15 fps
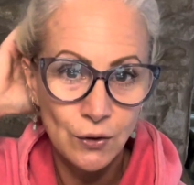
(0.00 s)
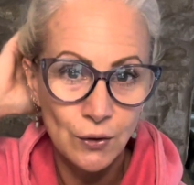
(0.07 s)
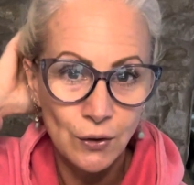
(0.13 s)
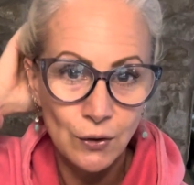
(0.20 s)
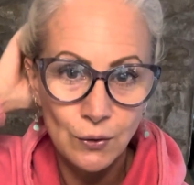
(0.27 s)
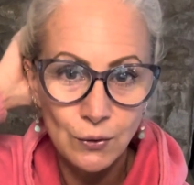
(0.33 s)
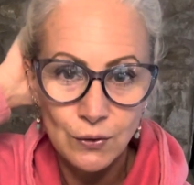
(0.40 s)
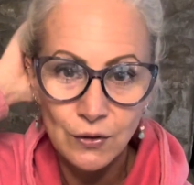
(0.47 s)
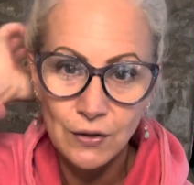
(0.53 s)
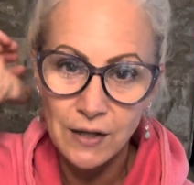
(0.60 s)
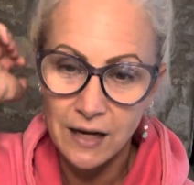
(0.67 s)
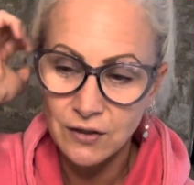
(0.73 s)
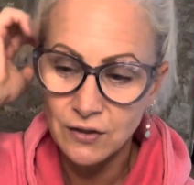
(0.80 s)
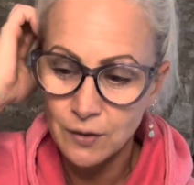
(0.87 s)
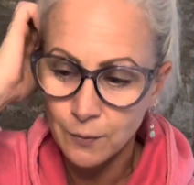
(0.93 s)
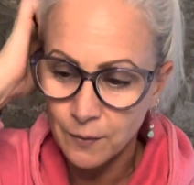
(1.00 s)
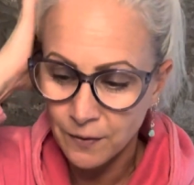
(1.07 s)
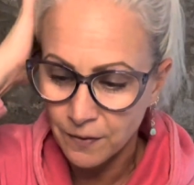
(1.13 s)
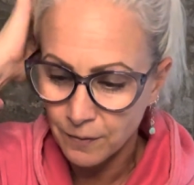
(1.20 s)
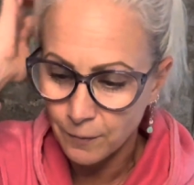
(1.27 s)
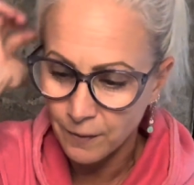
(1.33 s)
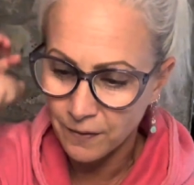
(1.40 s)
or you lose connection
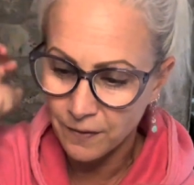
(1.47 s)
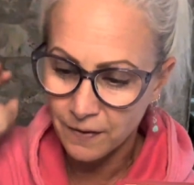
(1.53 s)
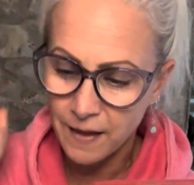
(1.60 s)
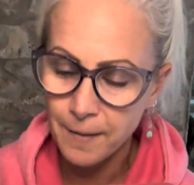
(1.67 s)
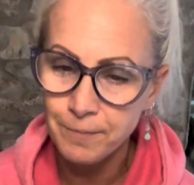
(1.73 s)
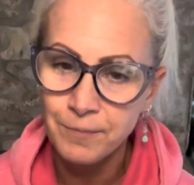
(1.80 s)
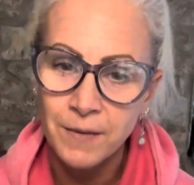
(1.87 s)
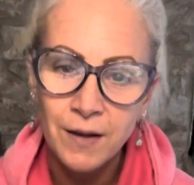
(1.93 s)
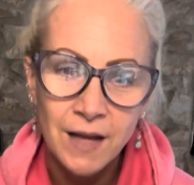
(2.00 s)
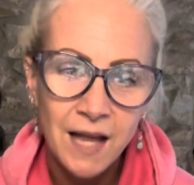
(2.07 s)
with them.